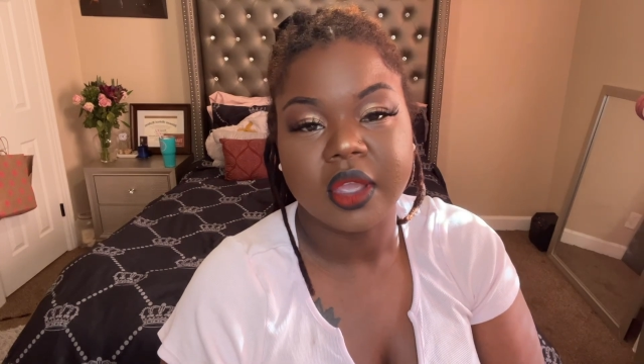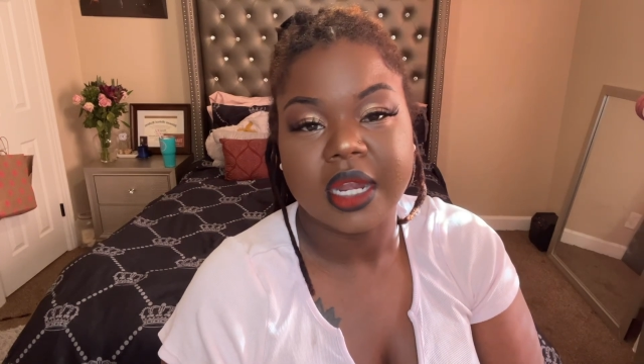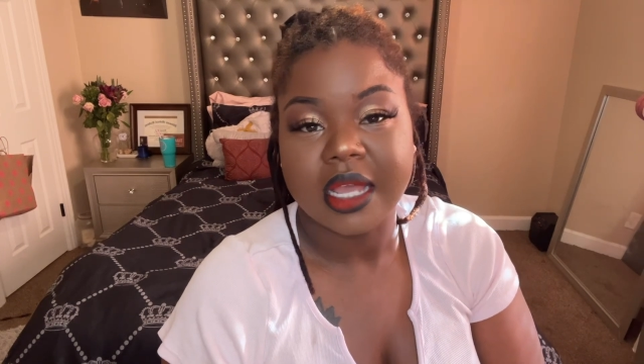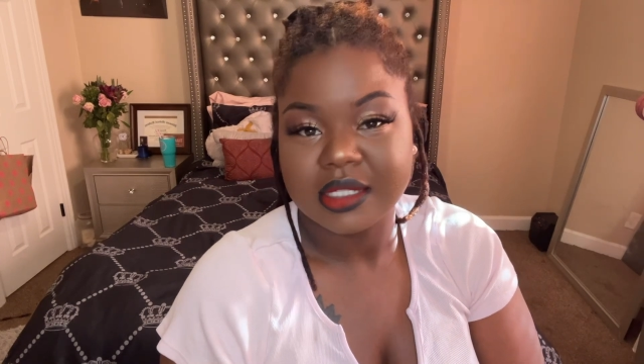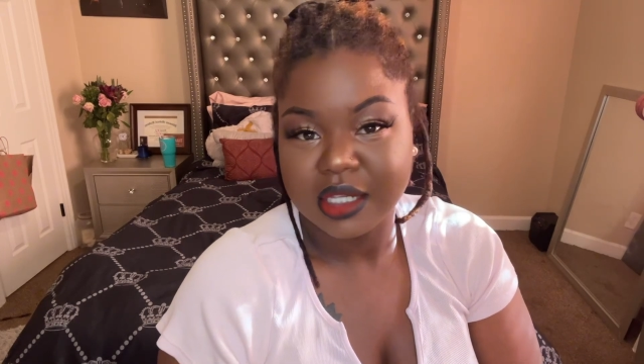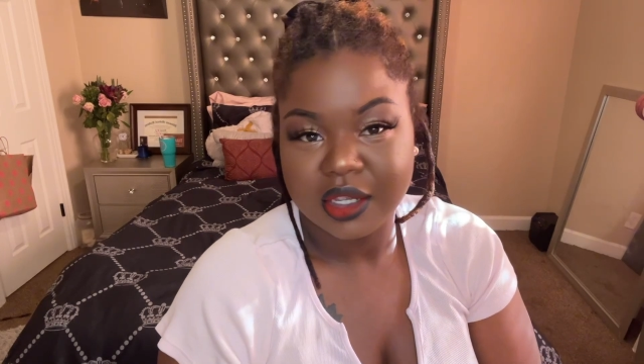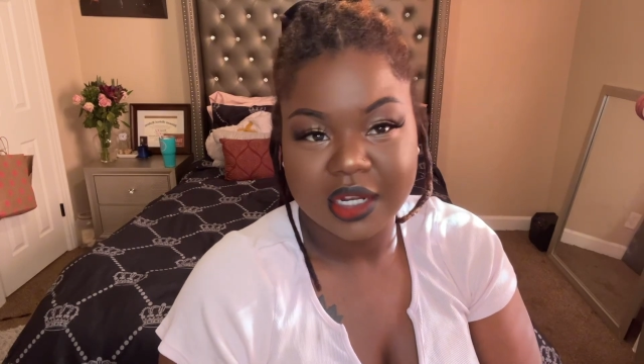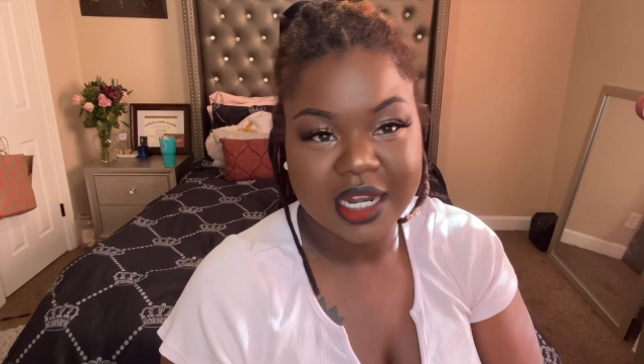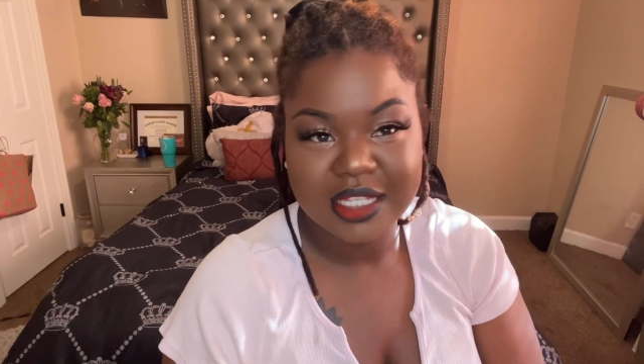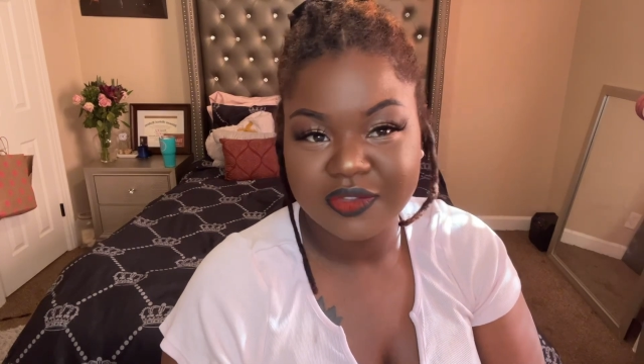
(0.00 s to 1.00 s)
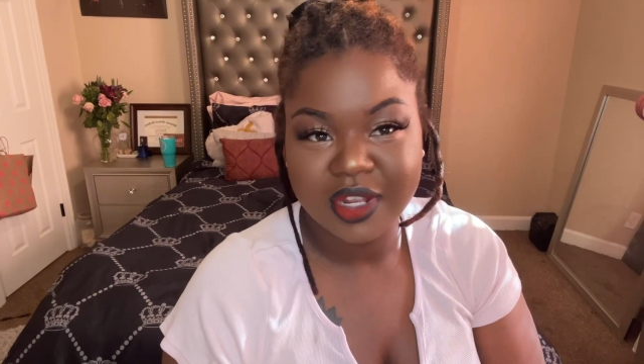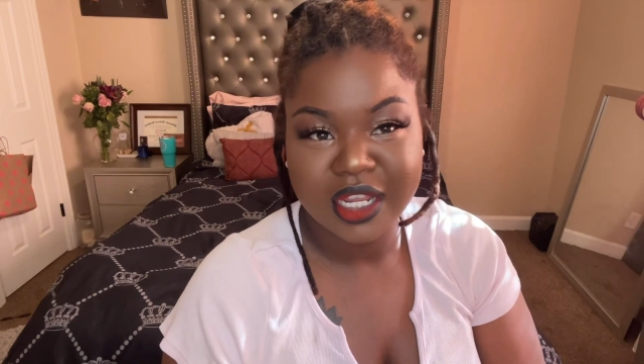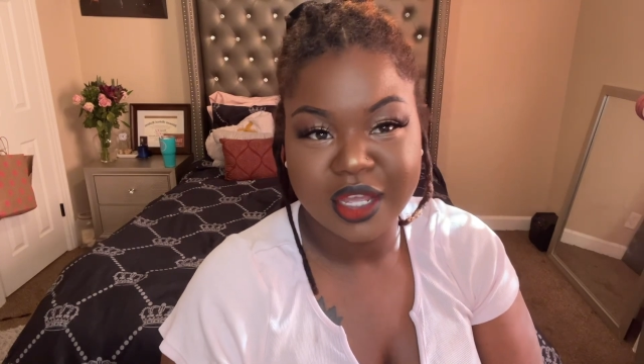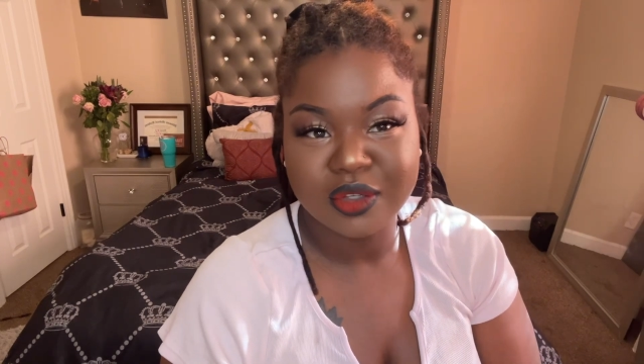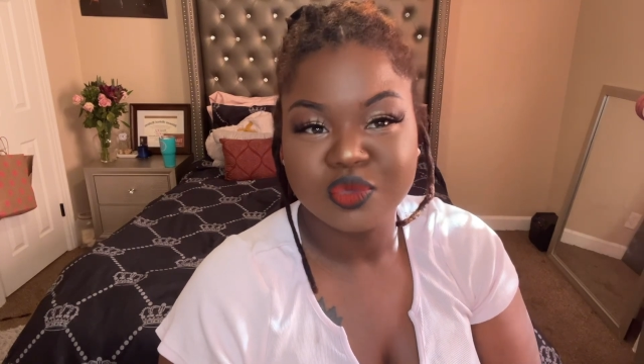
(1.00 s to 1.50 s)
and I'll see you in the next
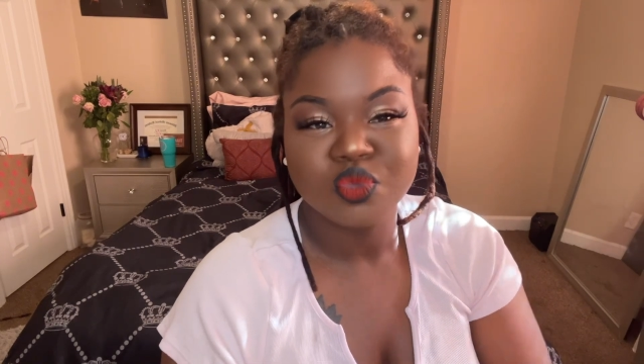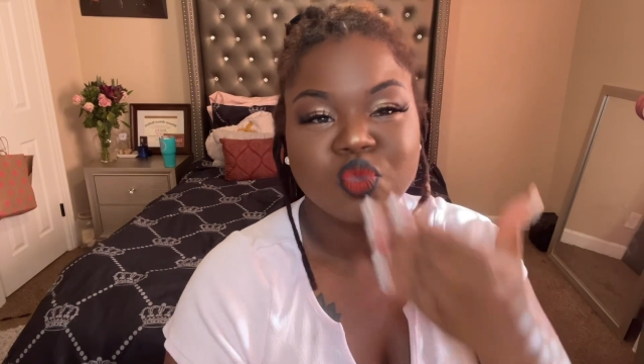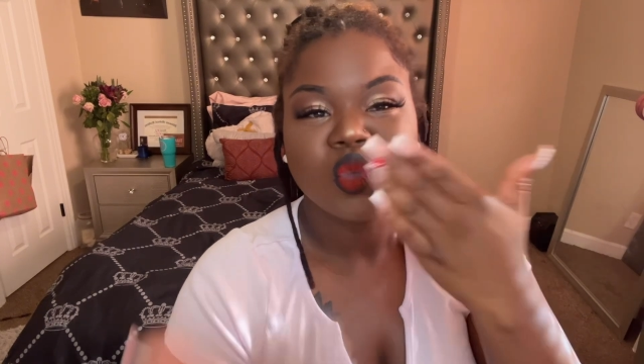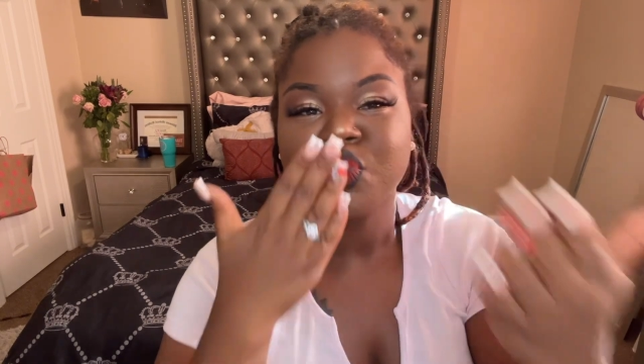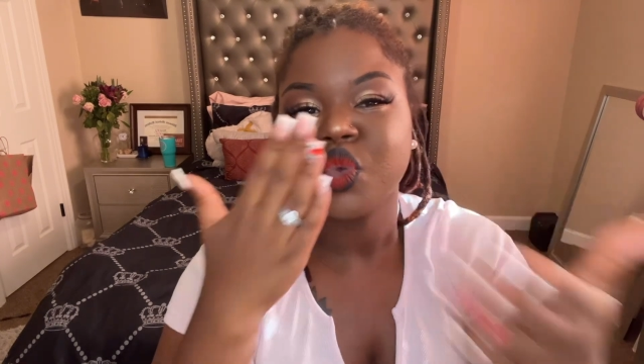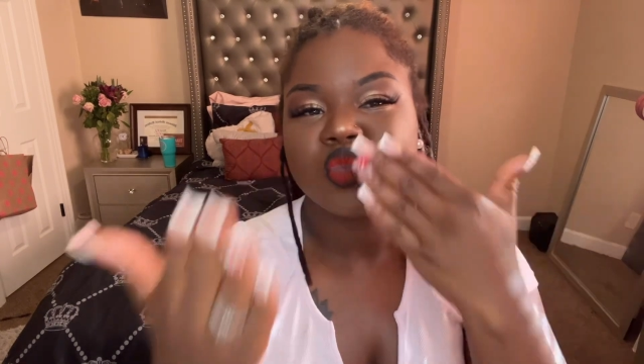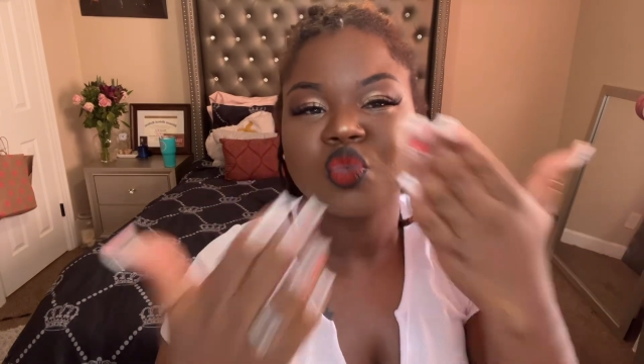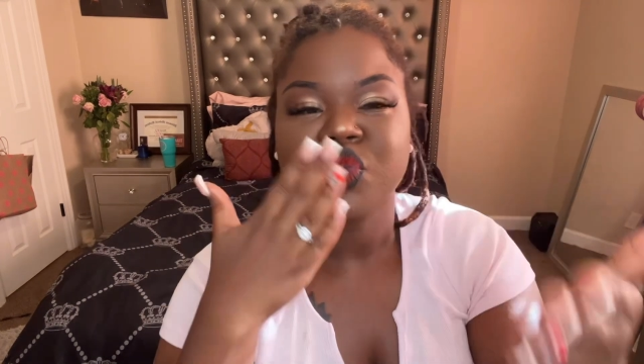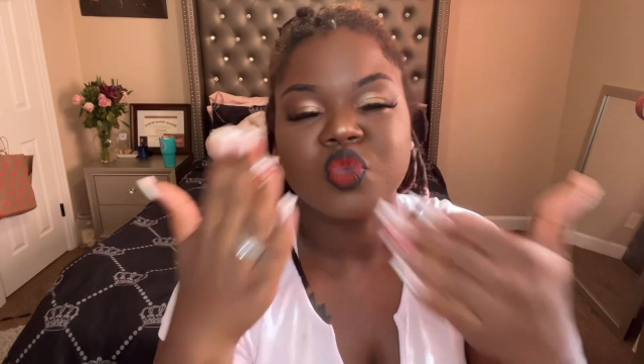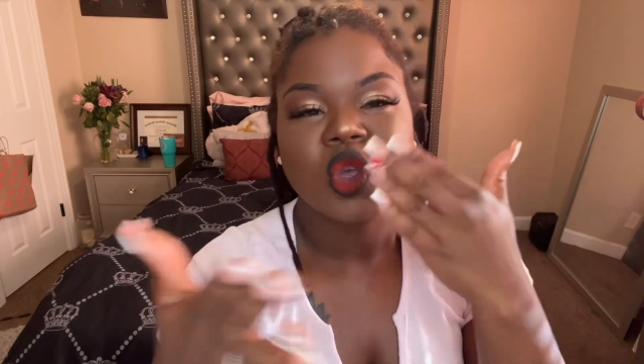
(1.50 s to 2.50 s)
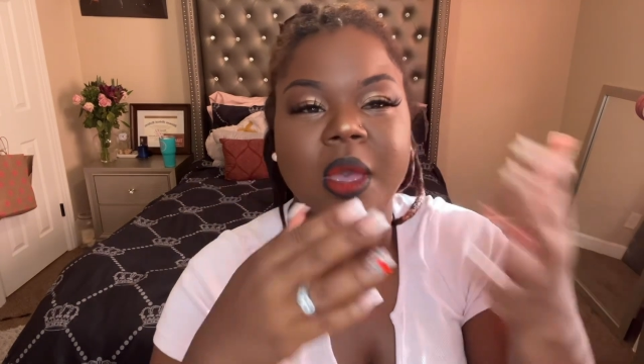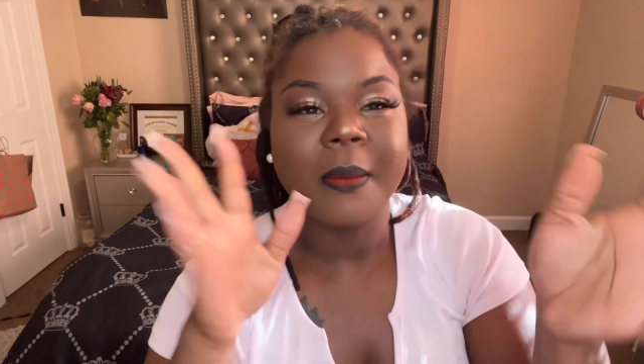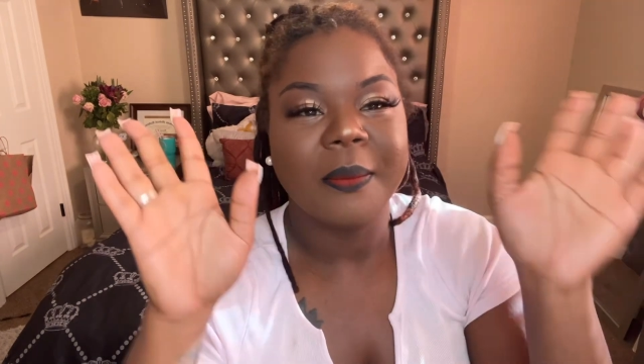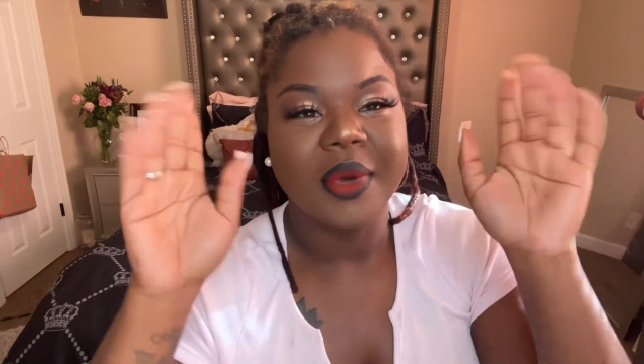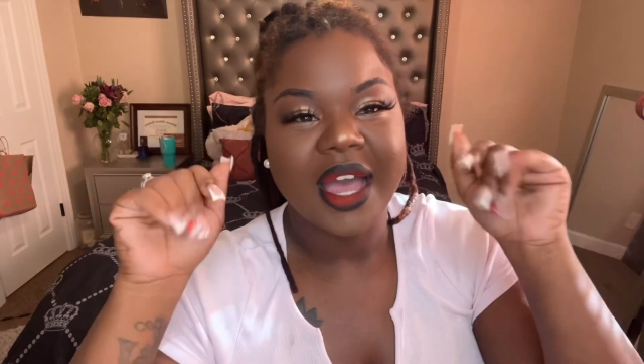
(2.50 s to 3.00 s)
video.
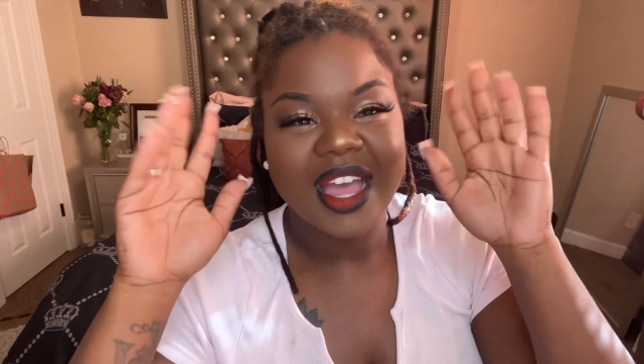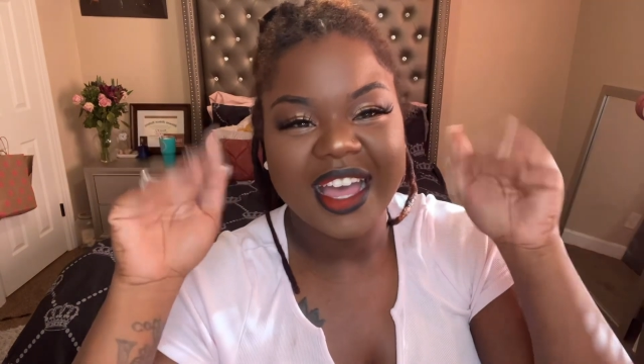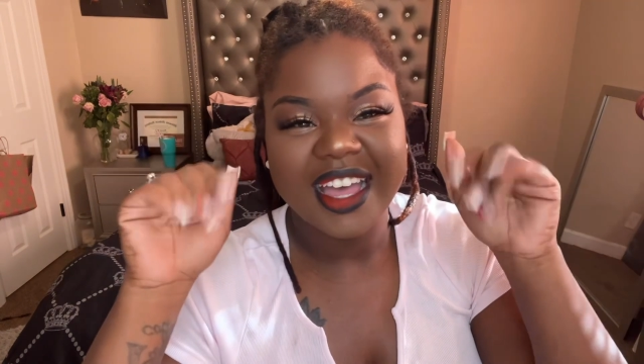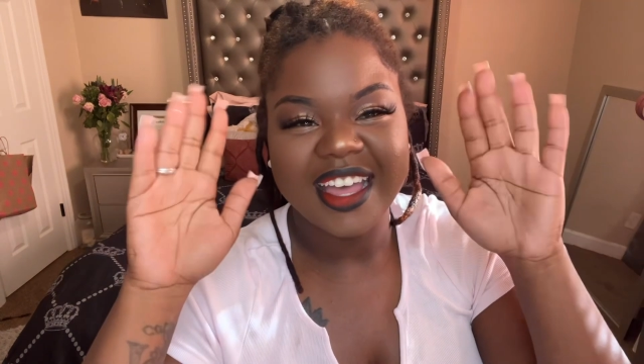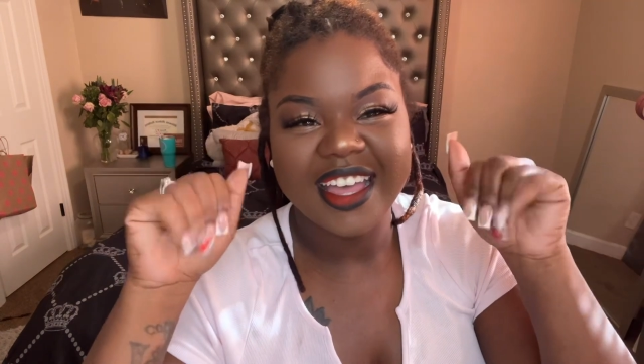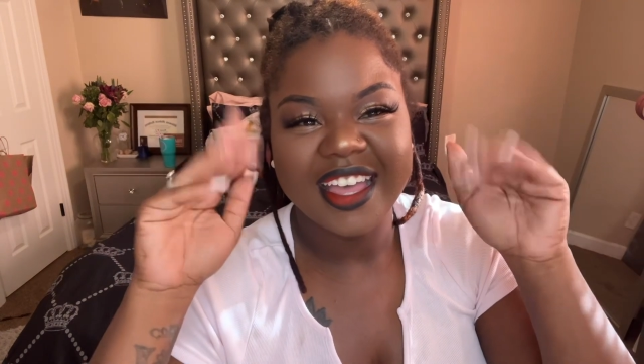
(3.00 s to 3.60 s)
Bye.